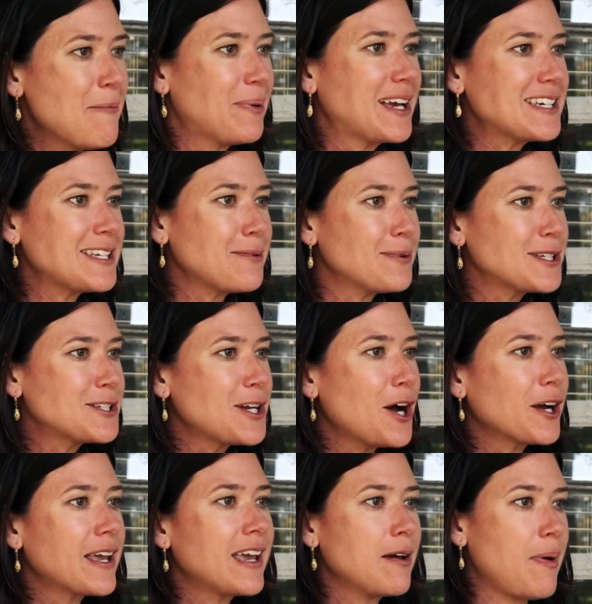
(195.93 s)
because it was
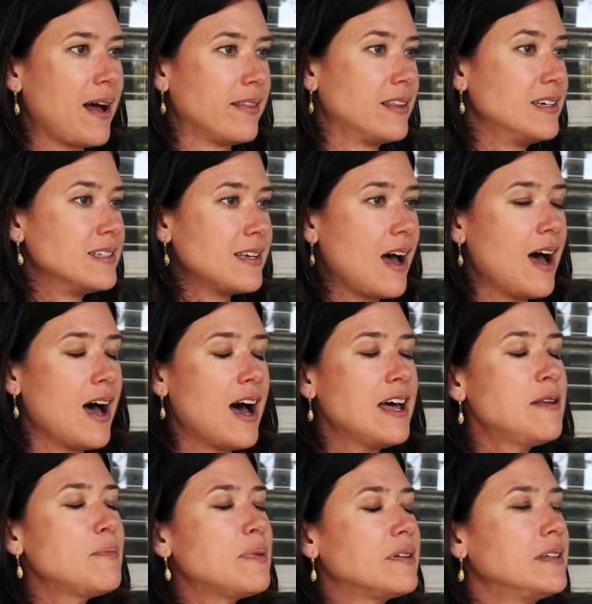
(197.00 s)
talking about these
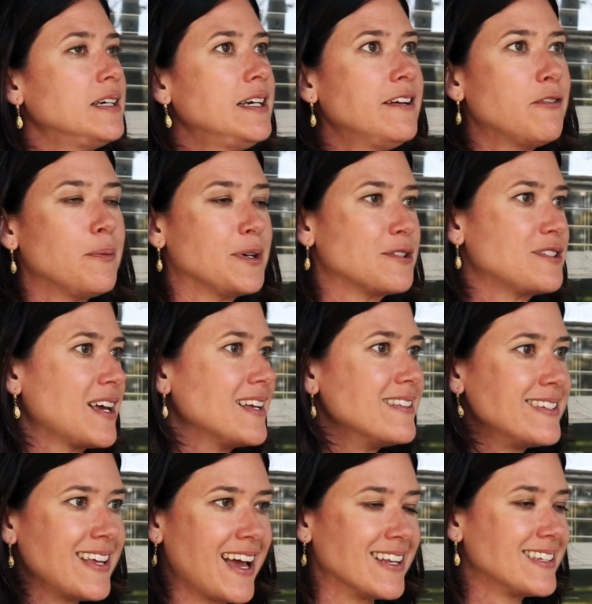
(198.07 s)
unbelievable
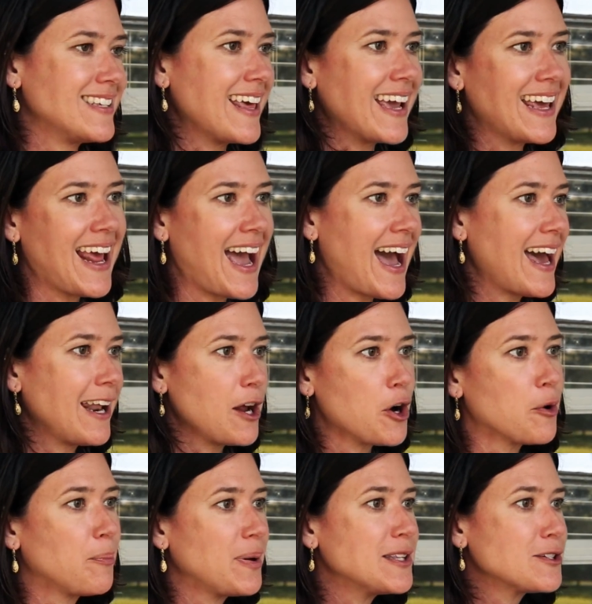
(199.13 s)
sunsets they had had at
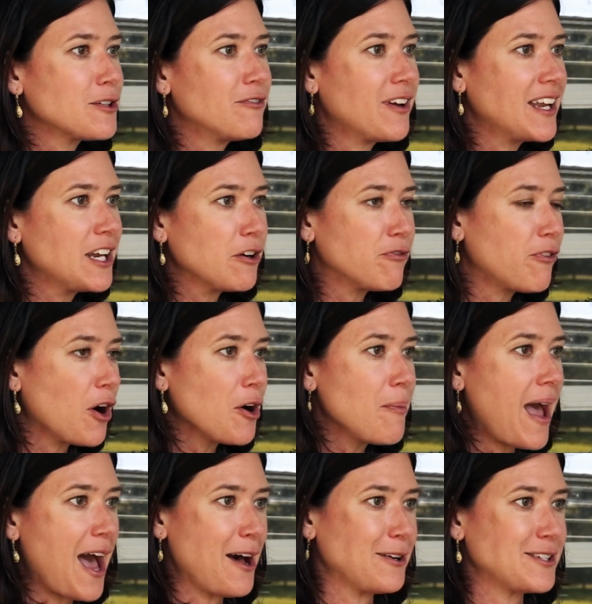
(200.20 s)
her Pennsylvania
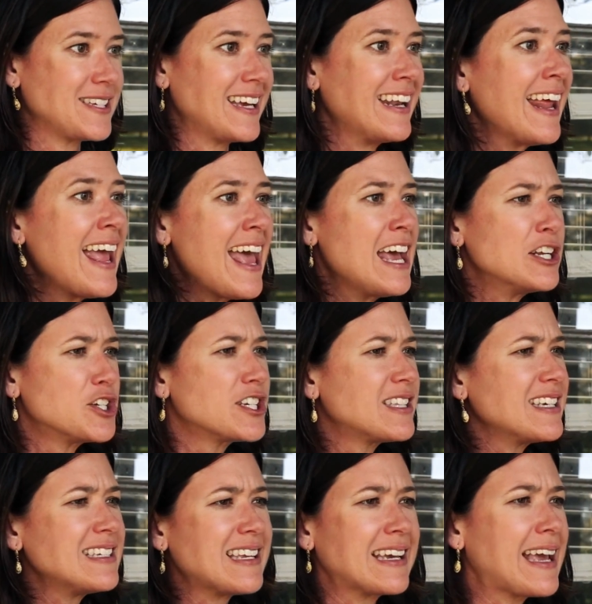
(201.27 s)
farmhouse, and just
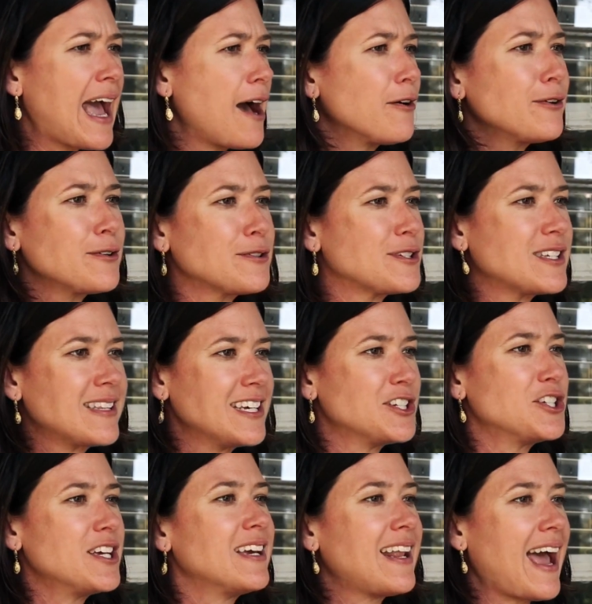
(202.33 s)
these encounters that
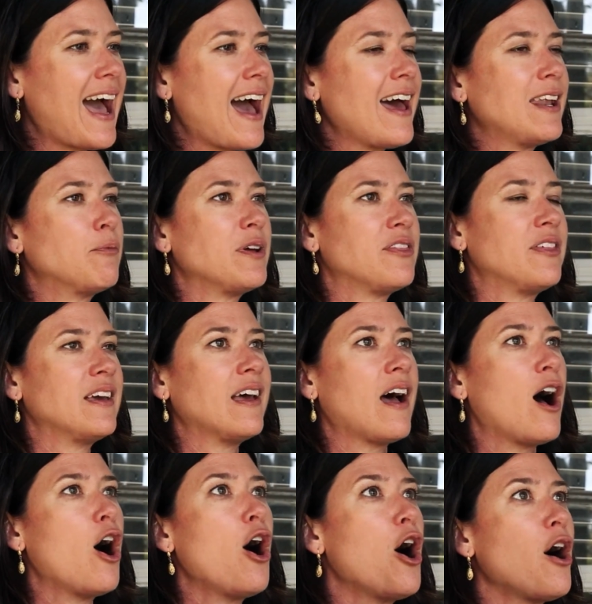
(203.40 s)
she had had with the
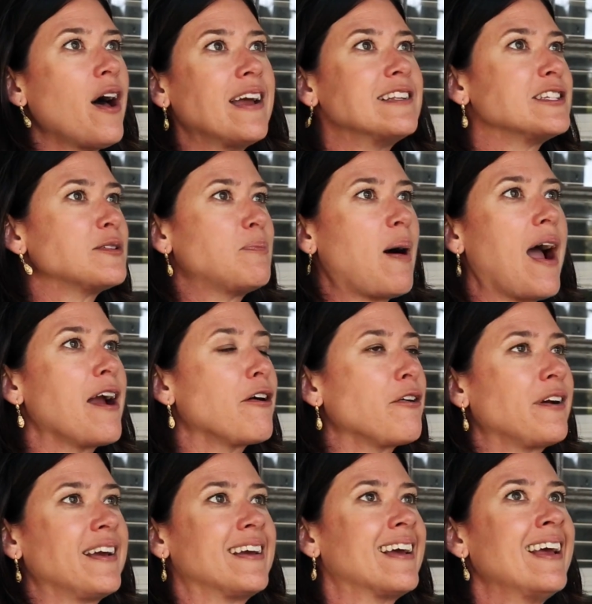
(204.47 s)

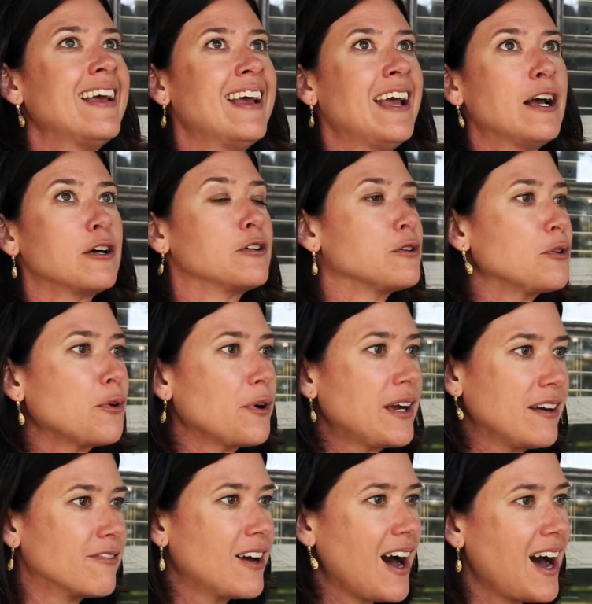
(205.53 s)
awe-inspiring
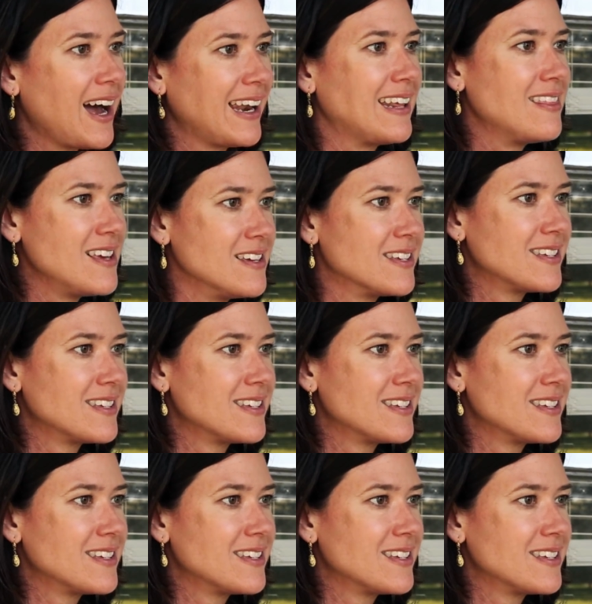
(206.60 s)
glory of God in these